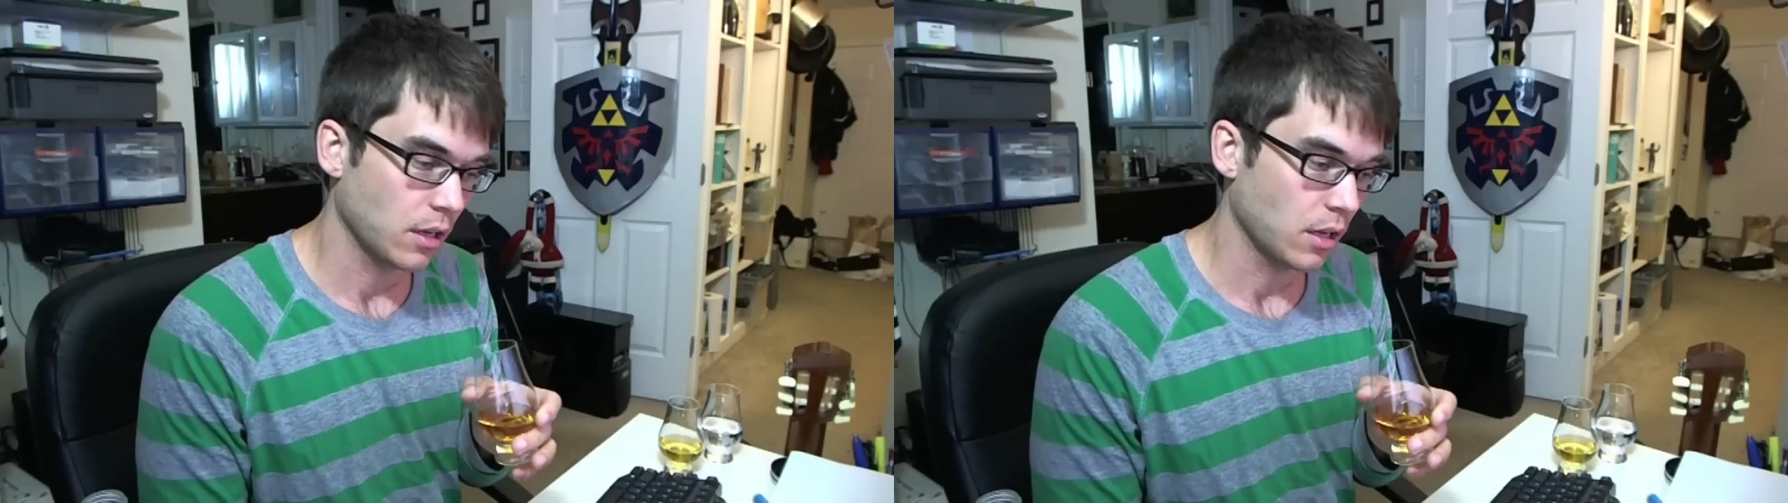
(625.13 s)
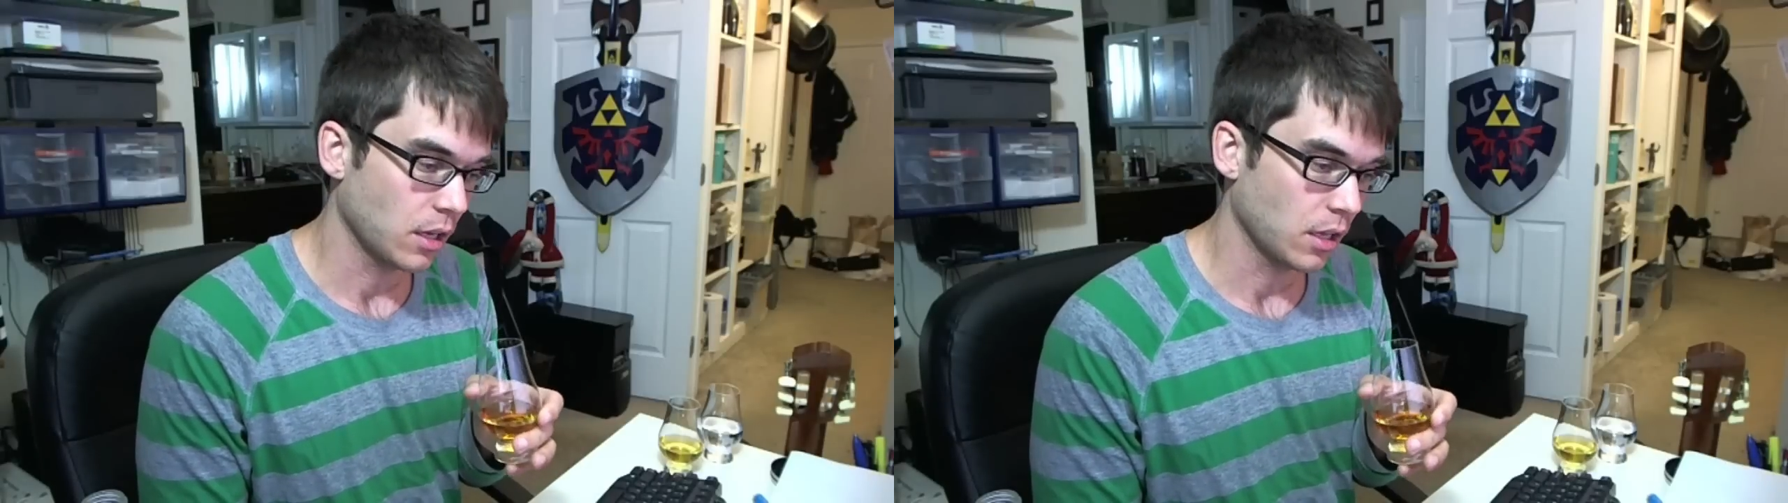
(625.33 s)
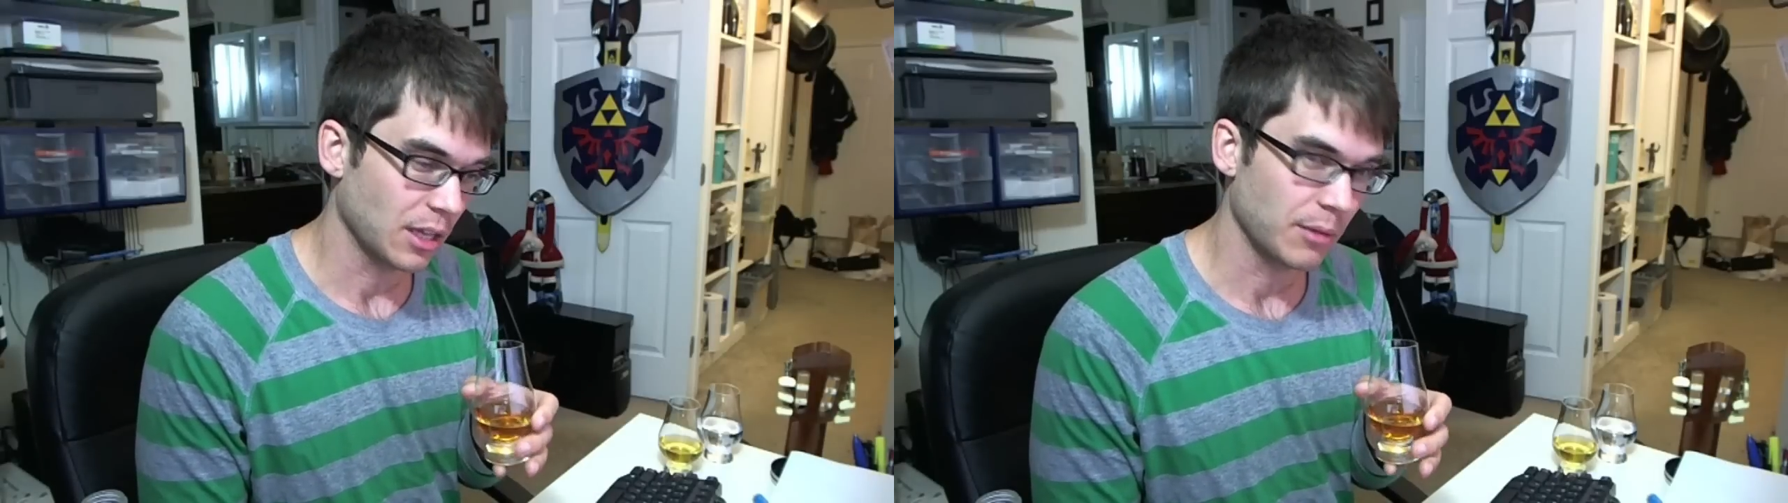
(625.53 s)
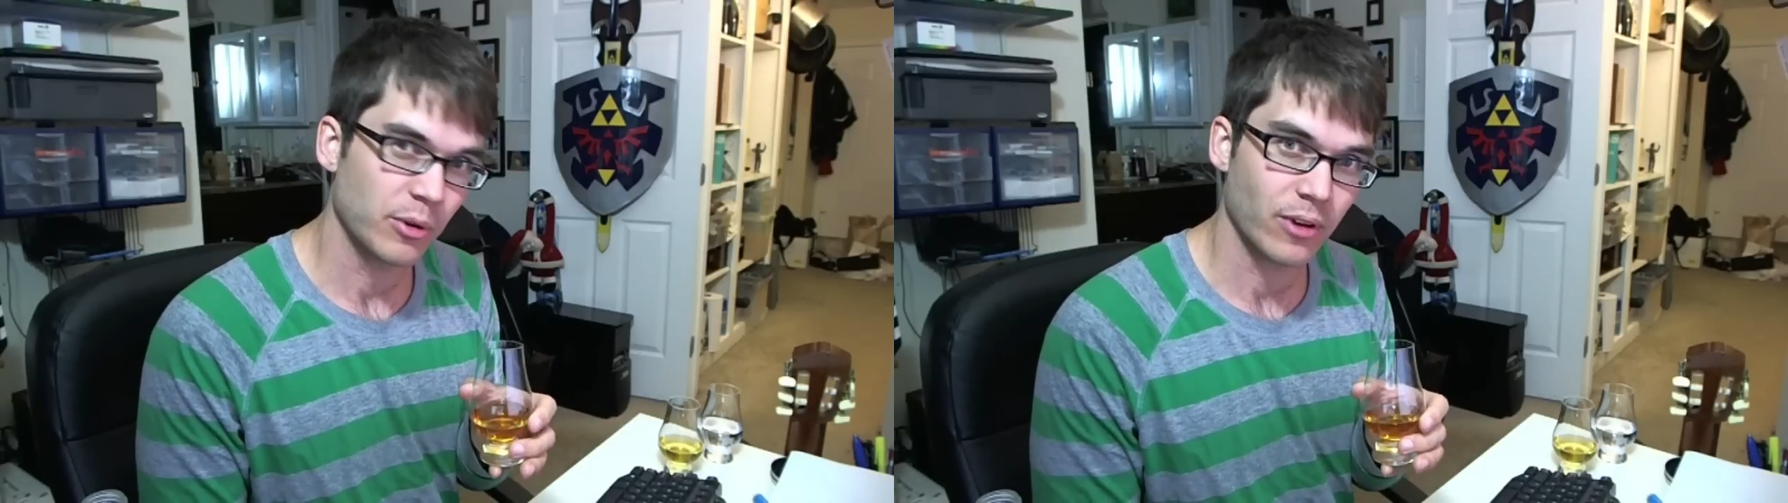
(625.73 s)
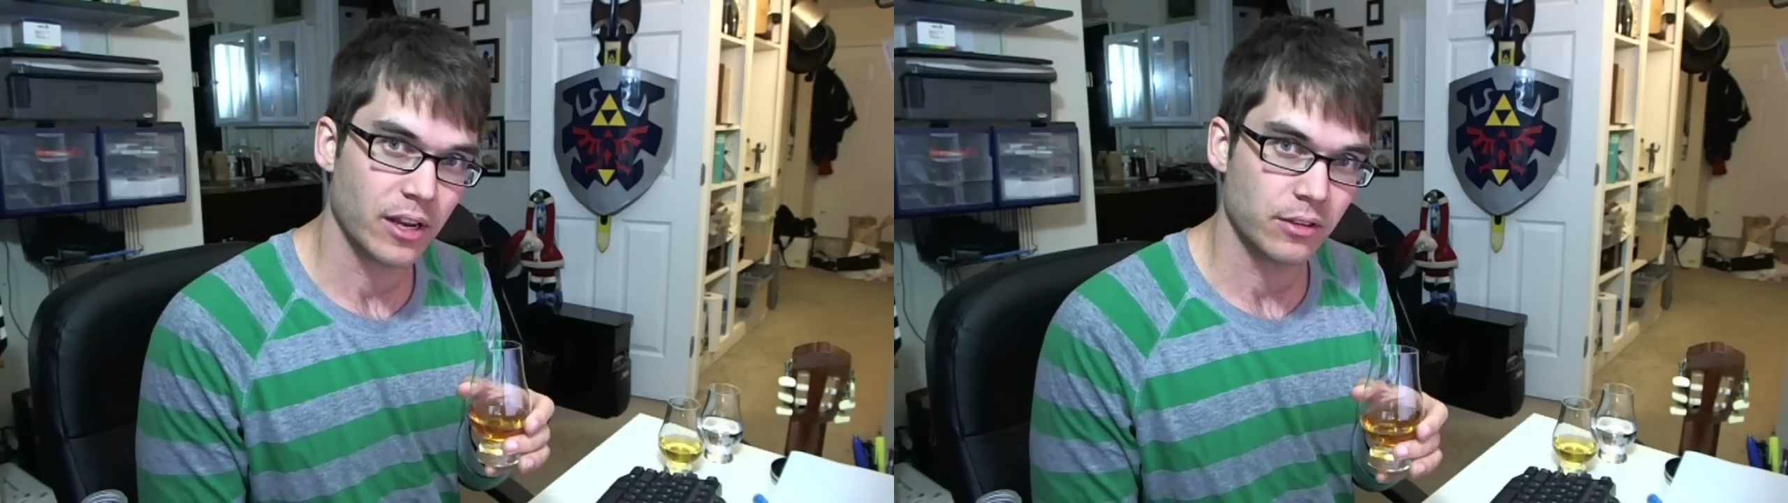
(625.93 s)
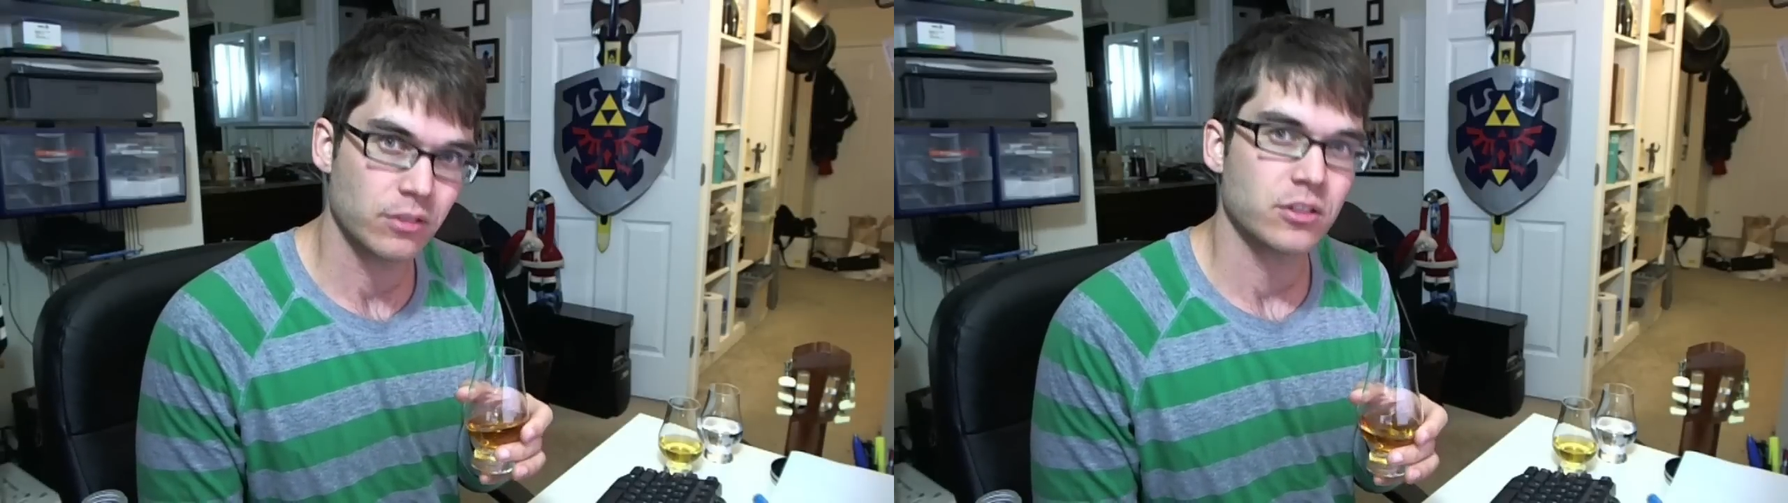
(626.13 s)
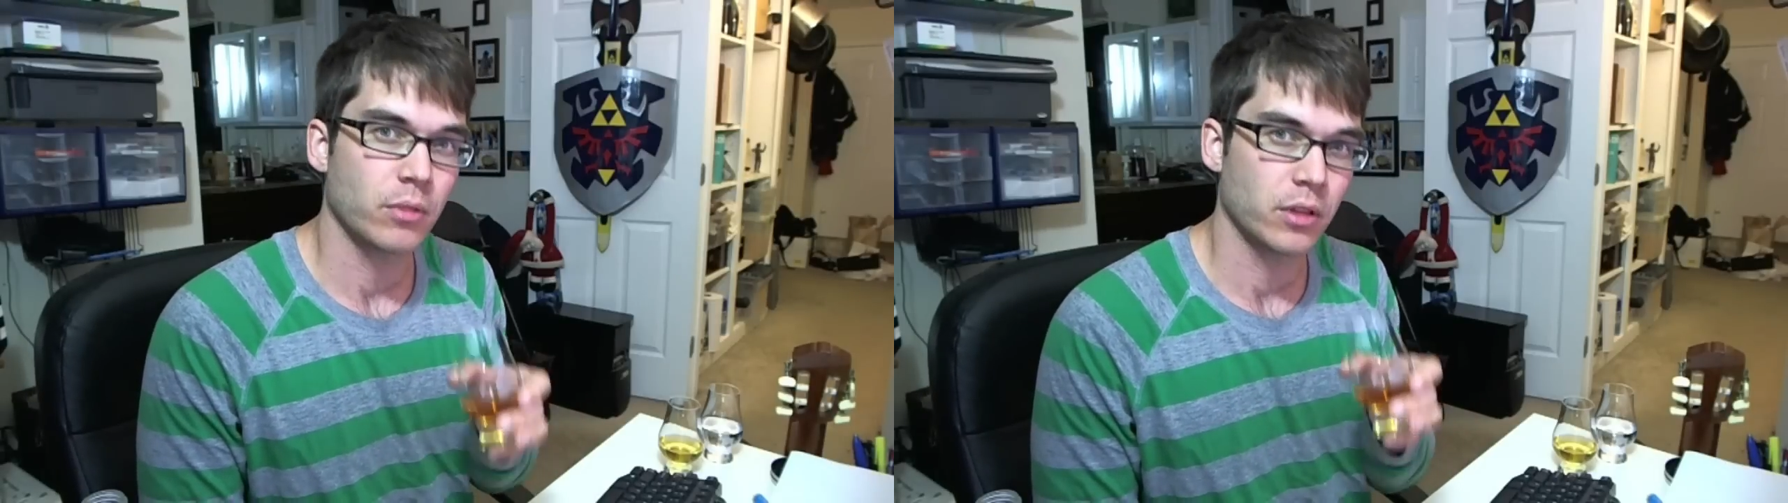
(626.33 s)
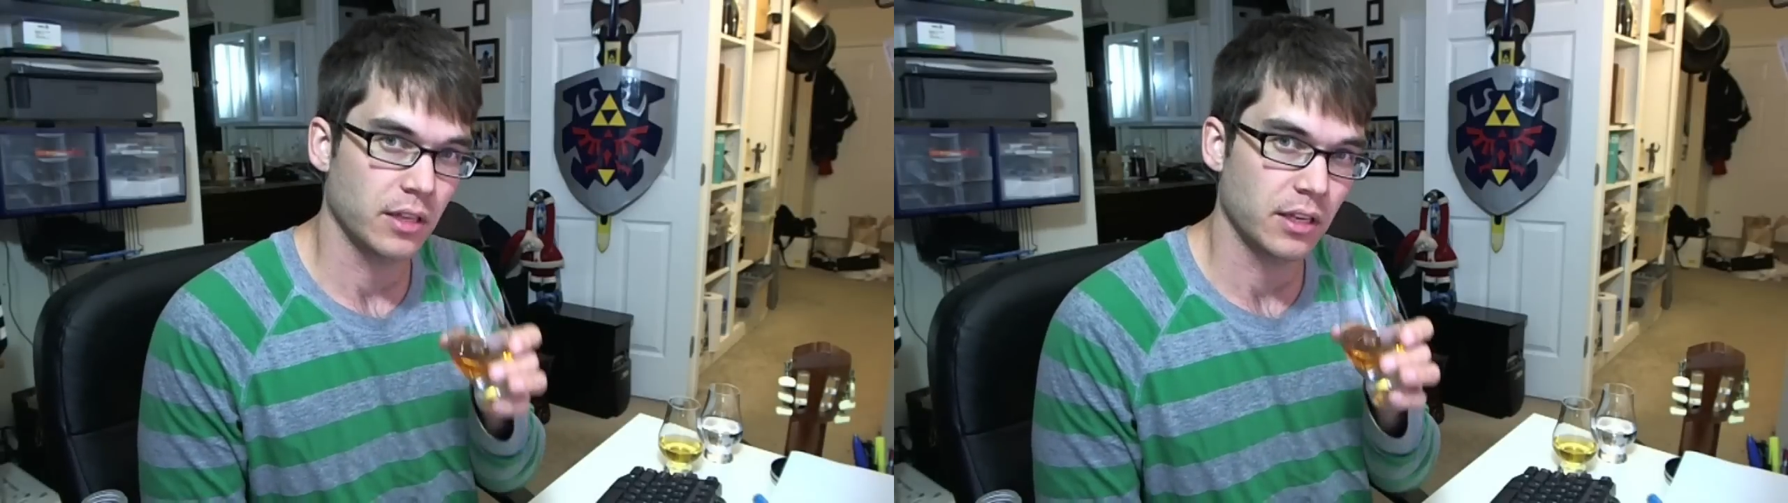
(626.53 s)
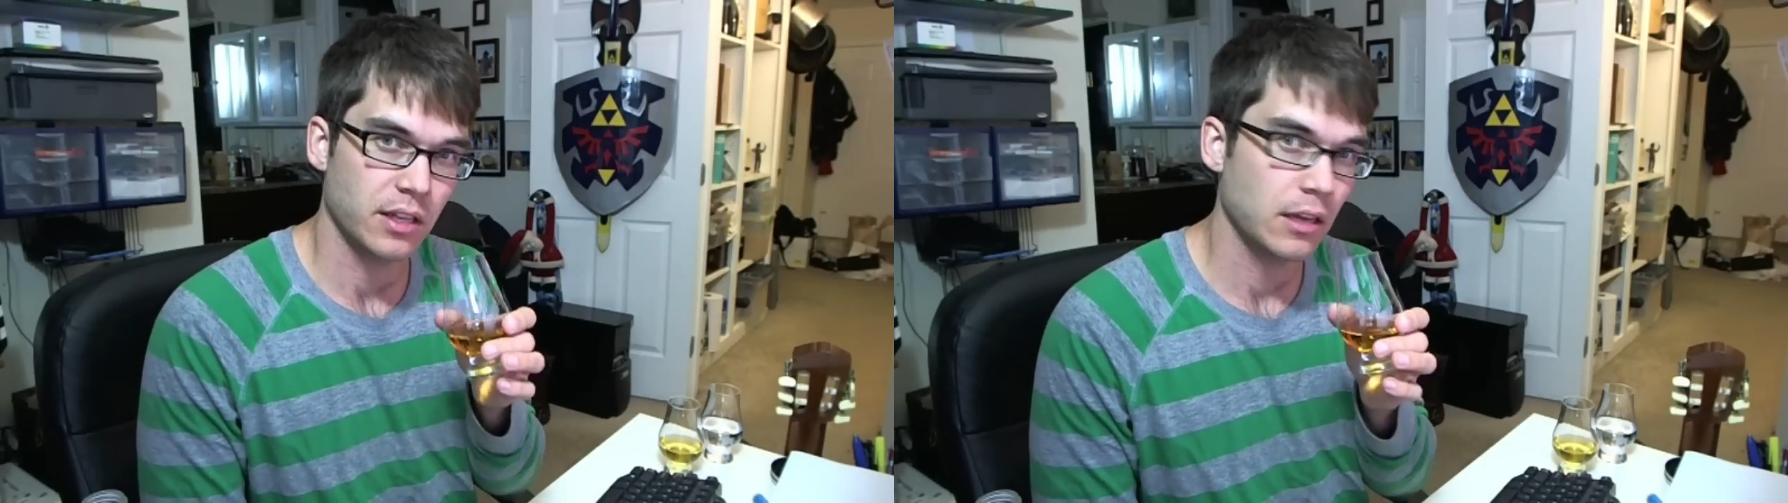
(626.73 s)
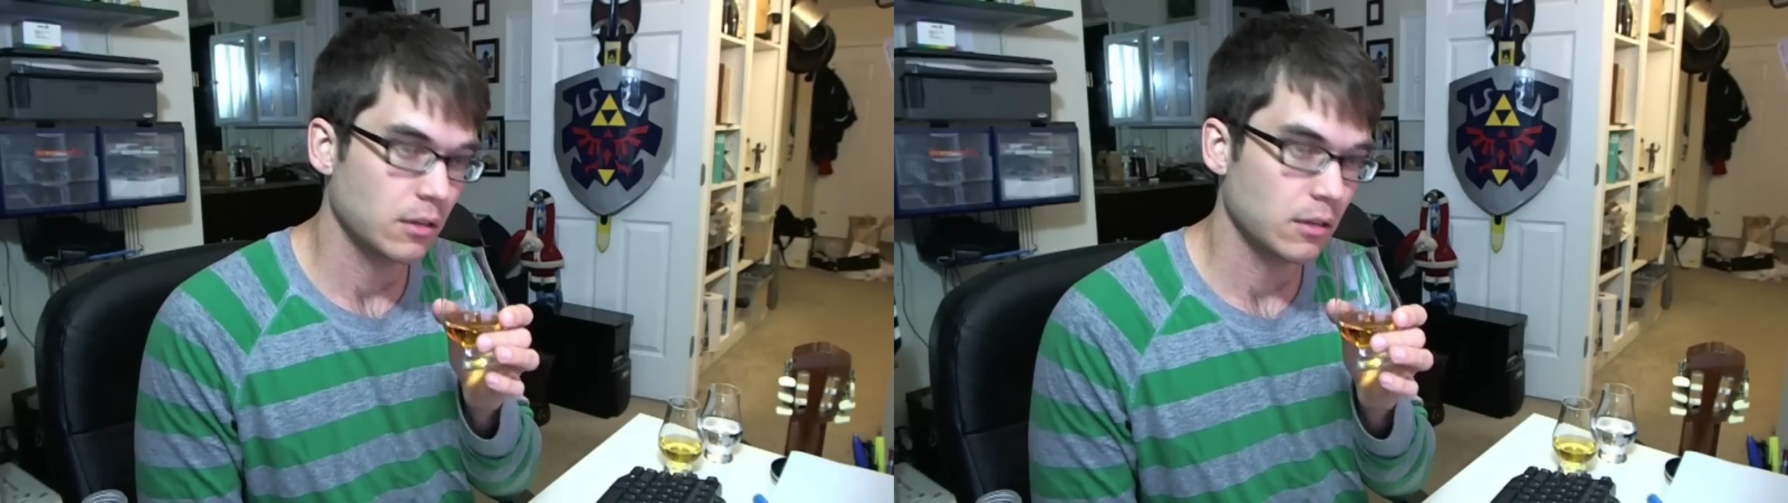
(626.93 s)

uh, lemon rind or something like that.